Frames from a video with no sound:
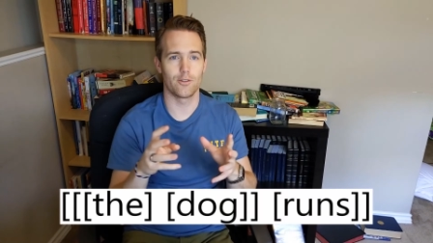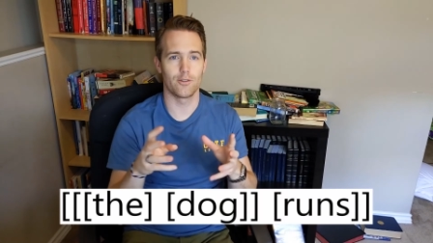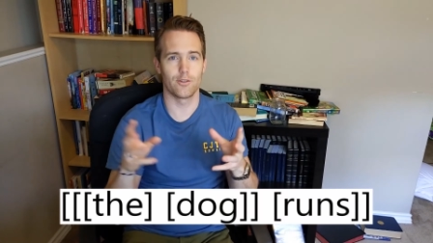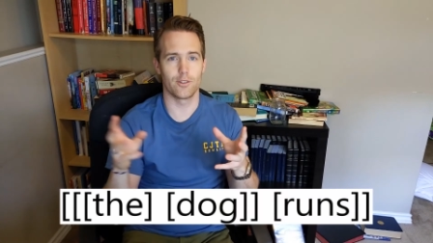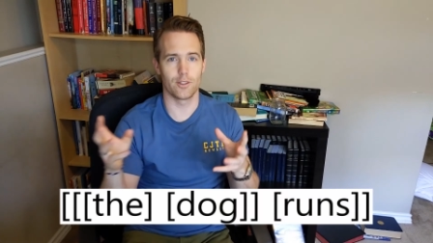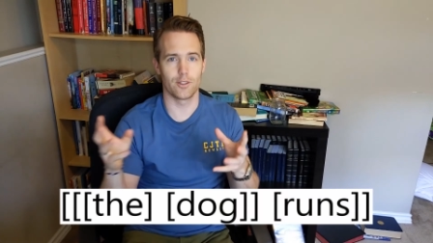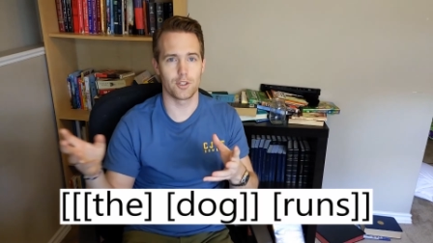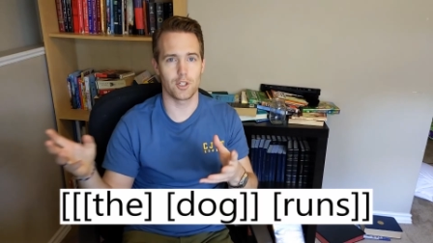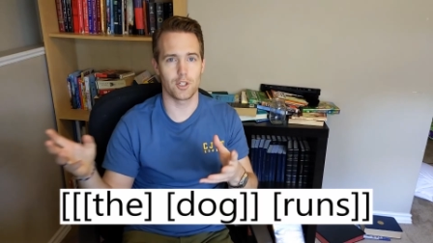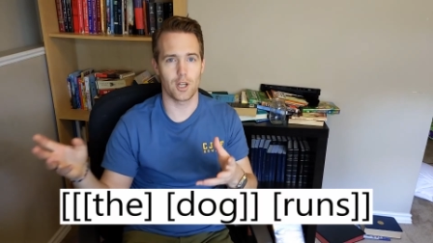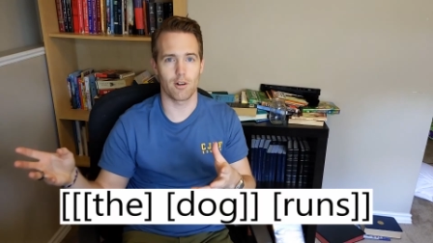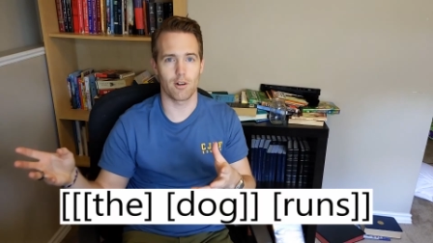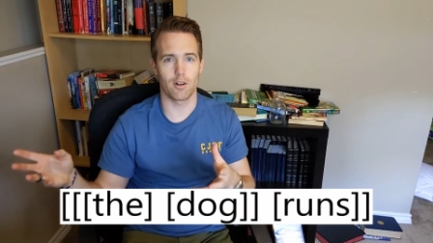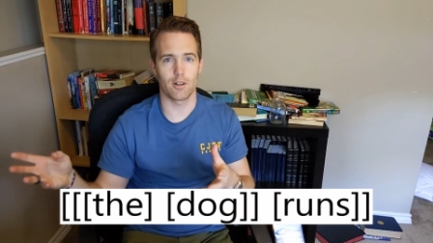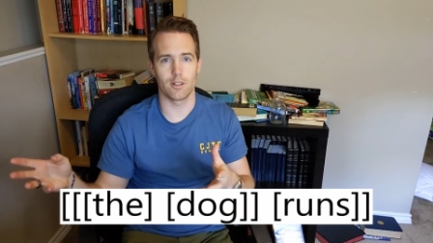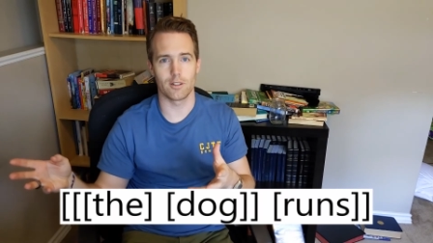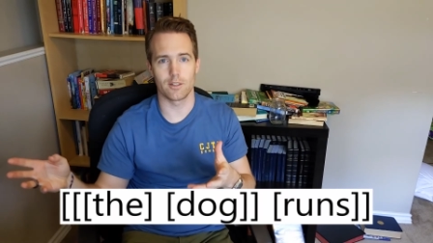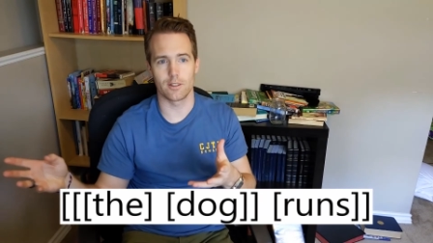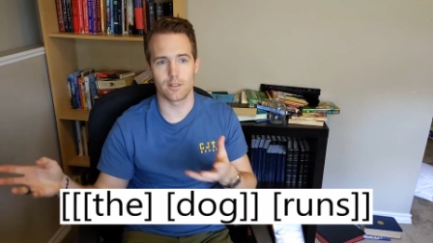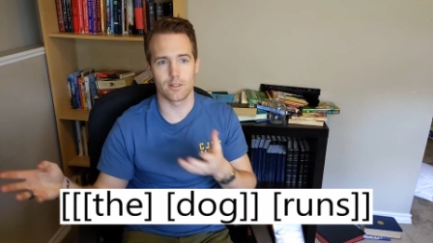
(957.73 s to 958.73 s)
the
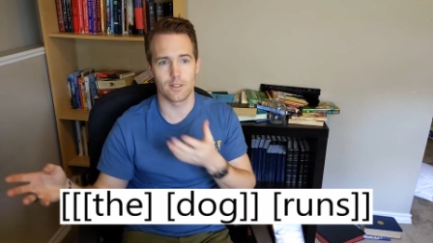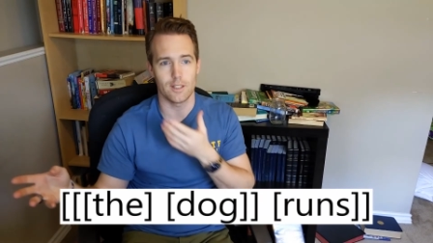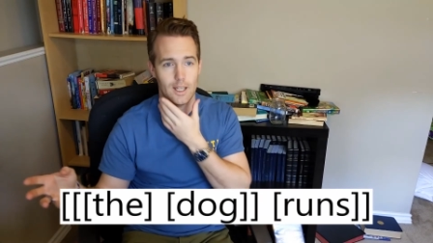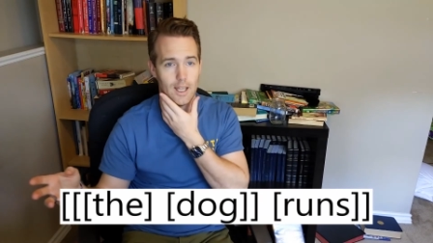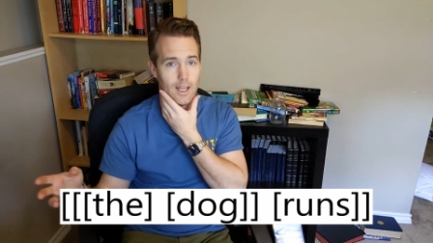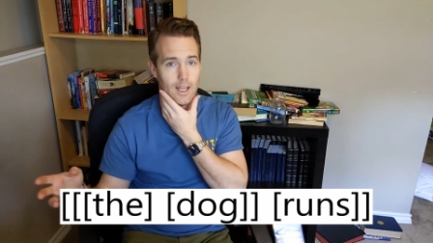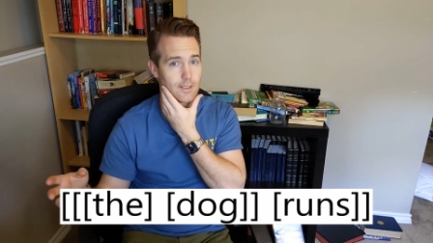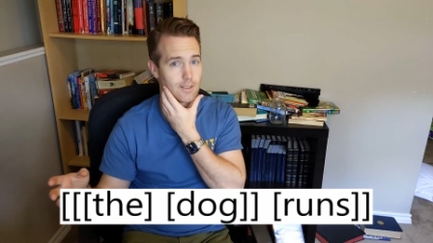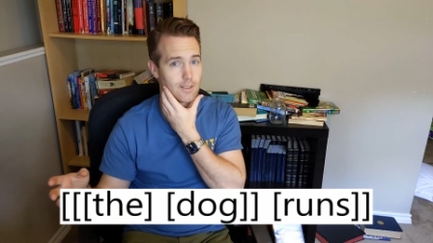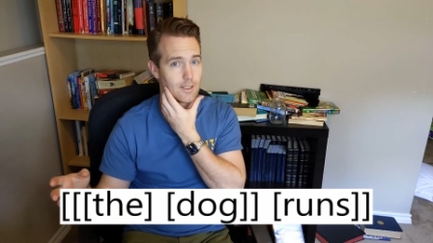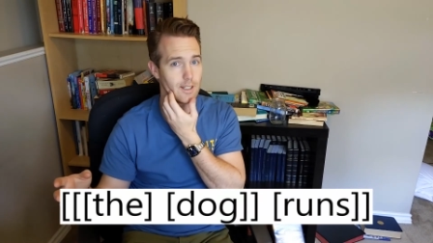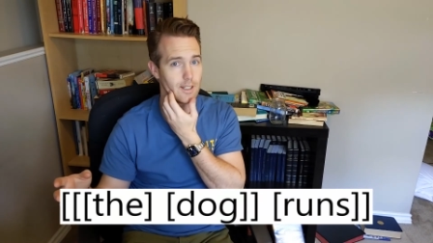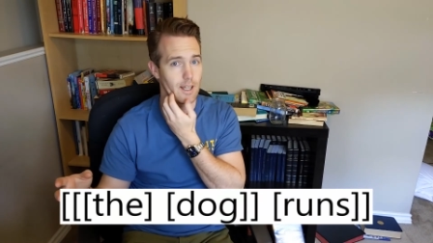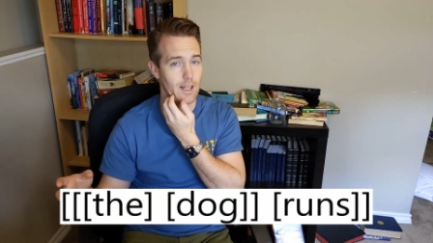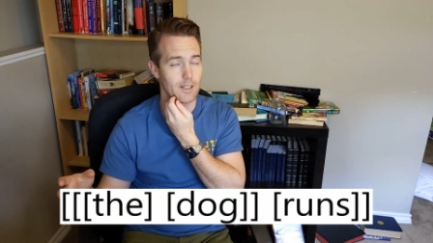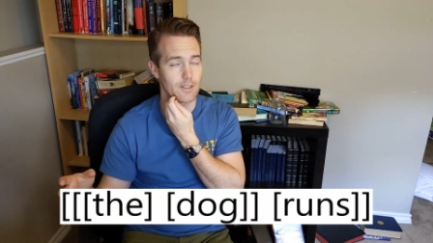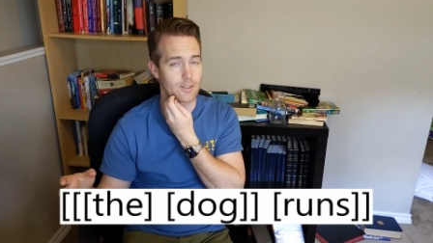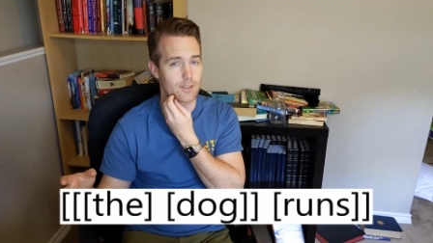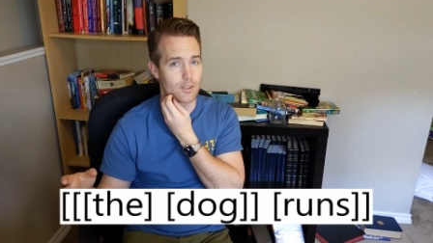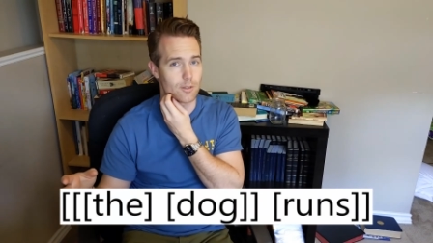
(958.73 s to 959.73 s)
gerund s
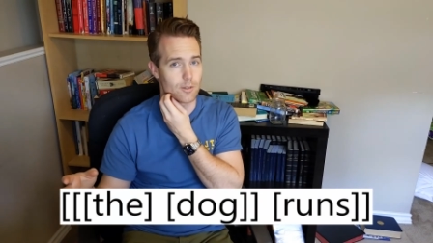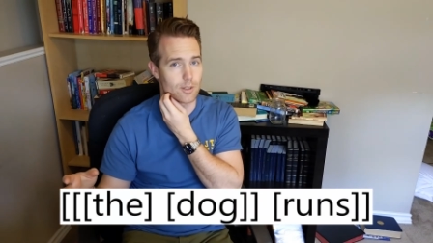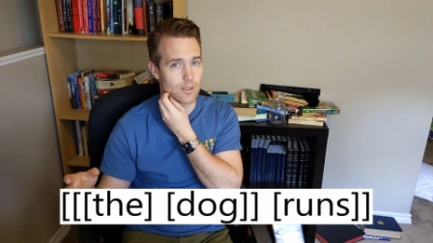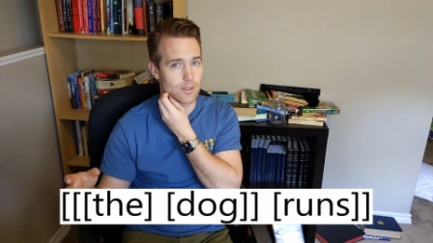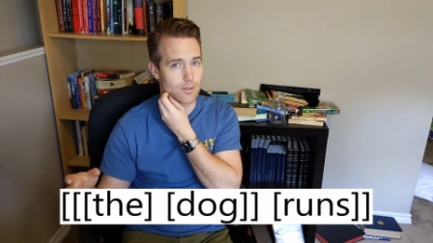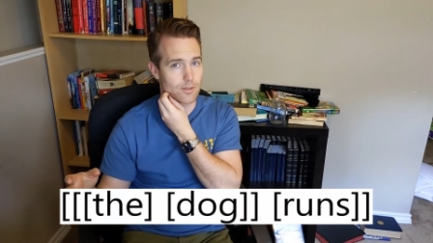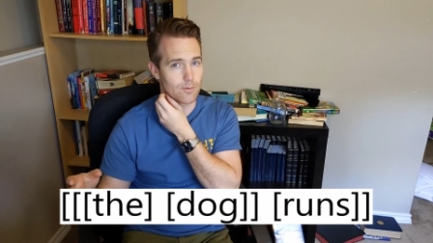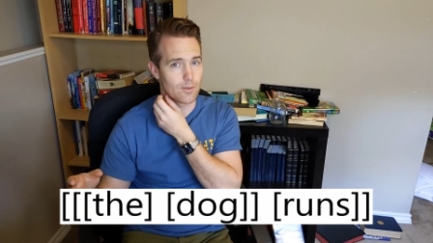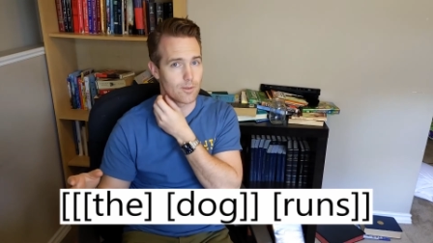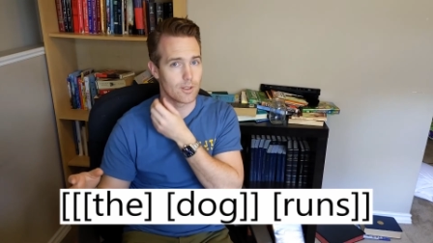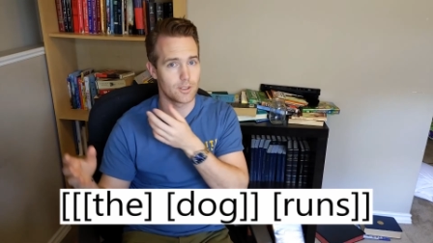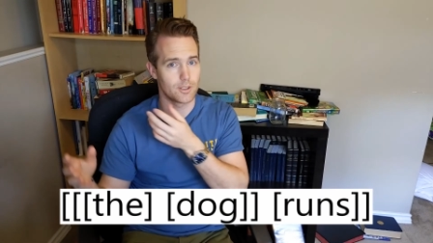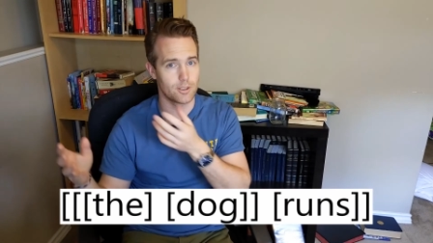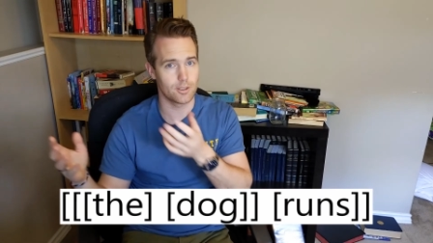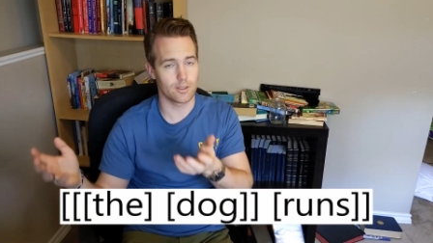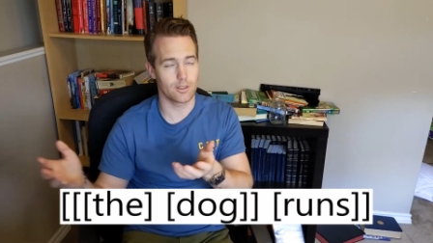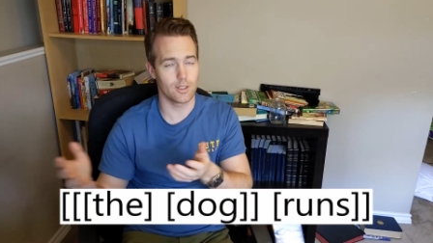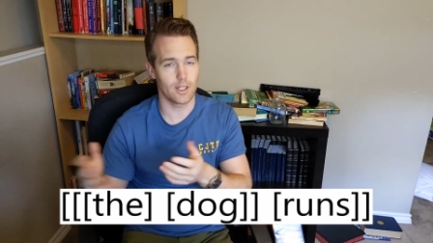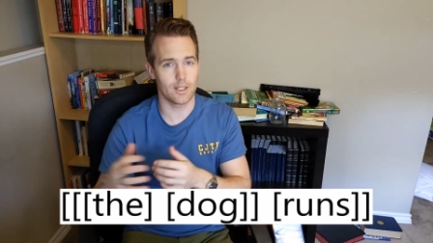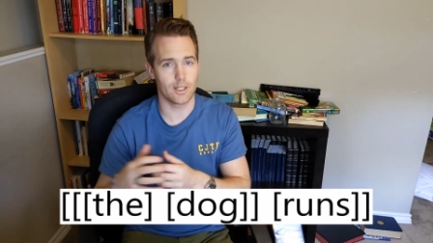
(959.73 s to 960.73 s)
attached to it,
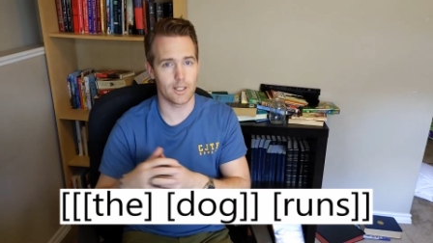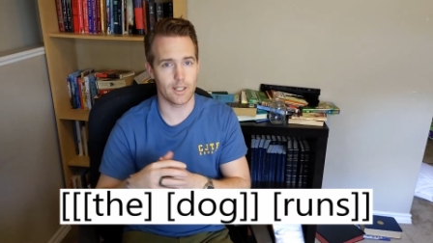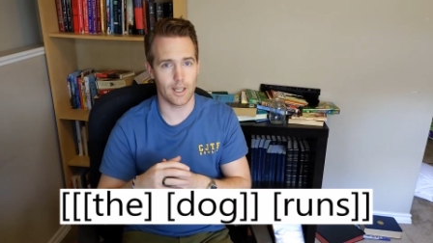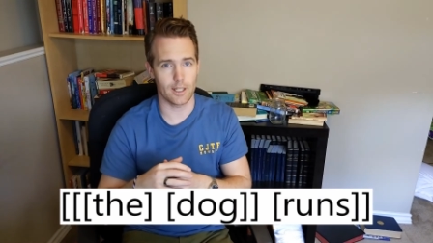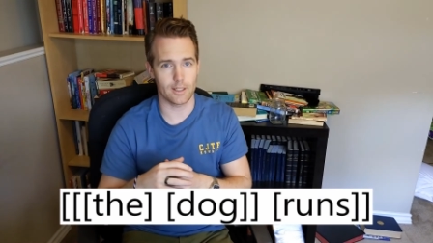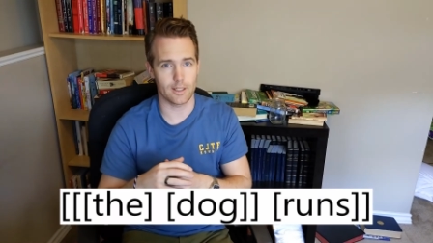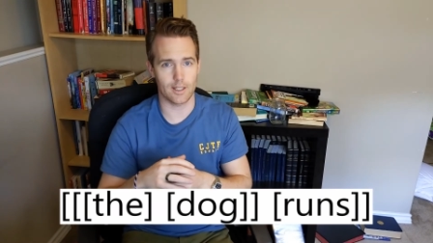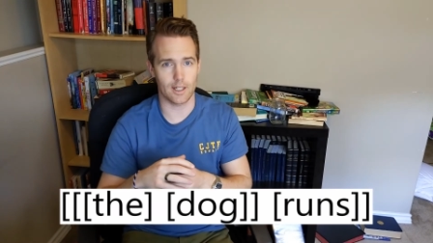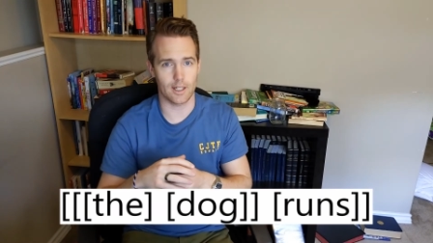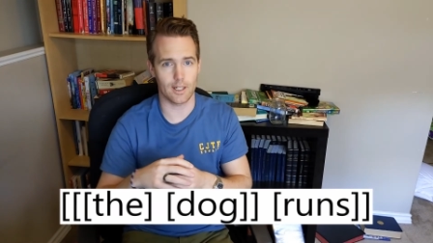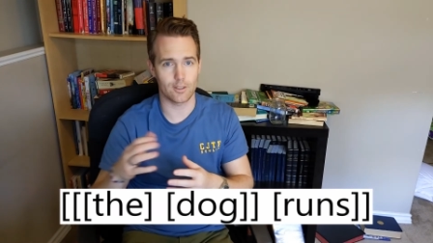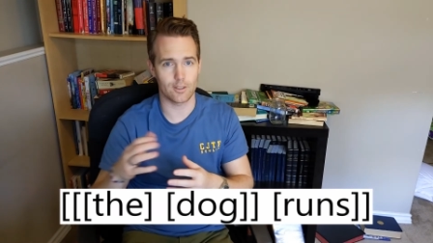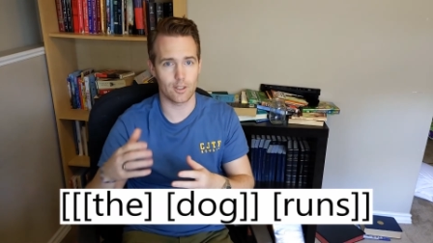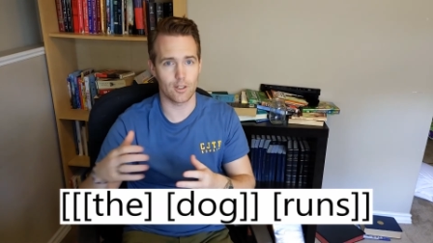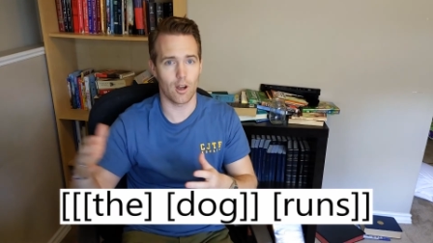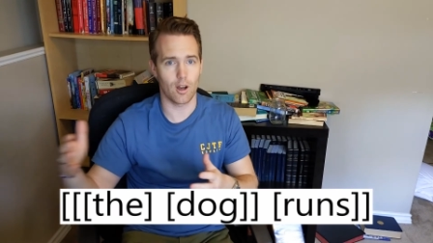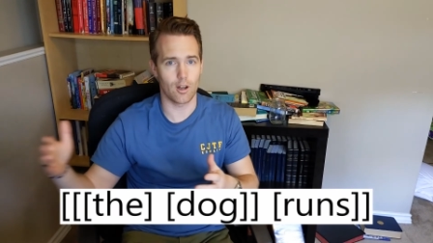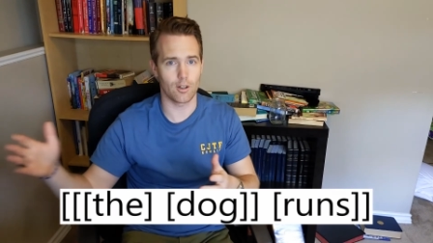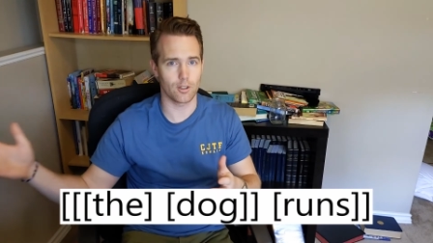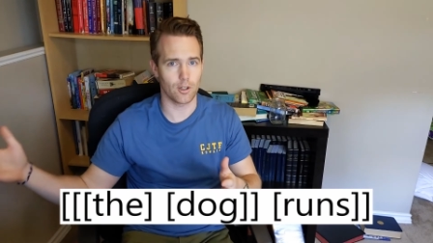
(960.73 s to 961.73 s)
which indicates that it's an
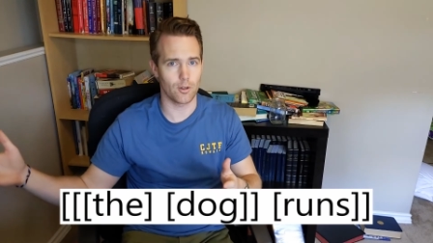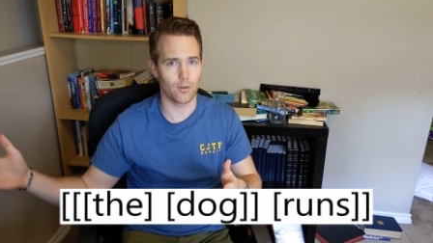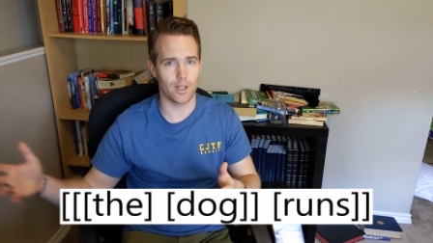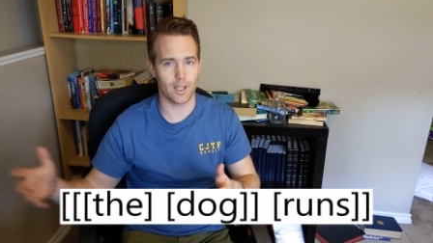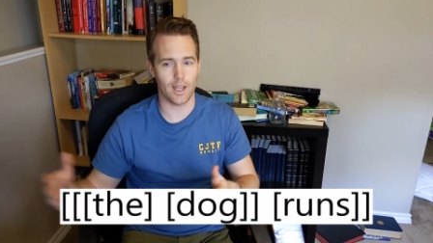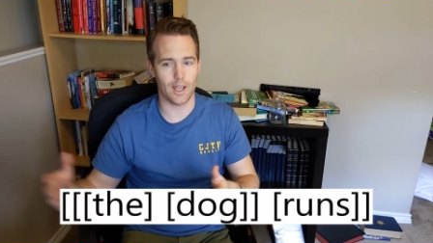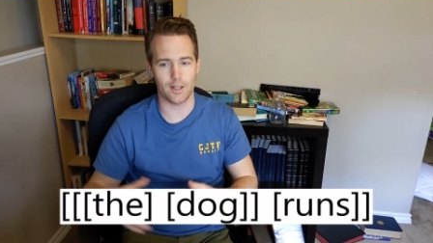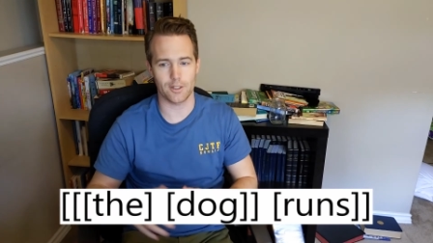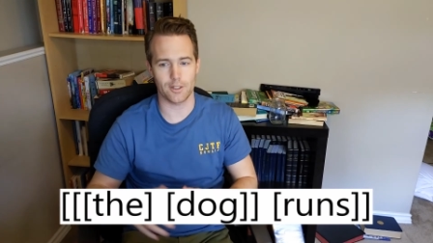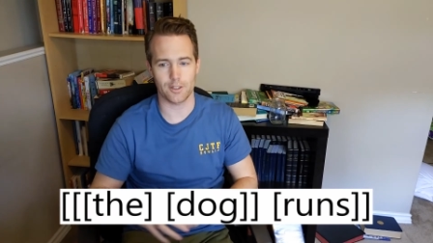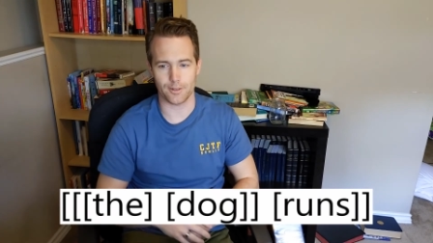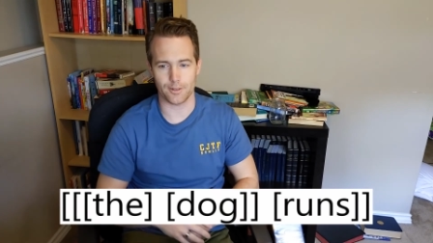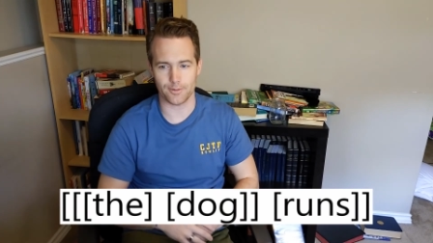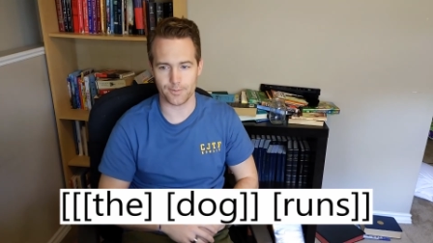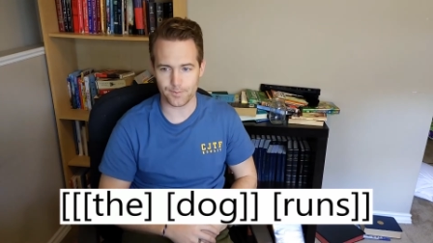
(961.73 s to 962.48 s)
ongoing action.